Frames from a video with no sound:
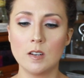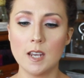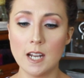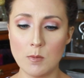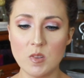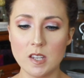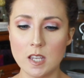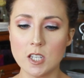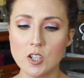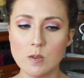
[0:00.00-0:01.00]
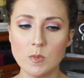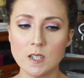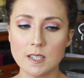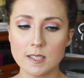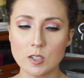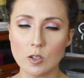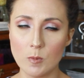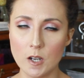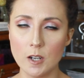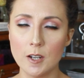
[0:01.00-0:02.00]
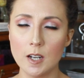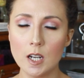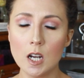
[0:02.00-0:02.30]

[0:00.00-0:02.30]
and empathy that should be distributed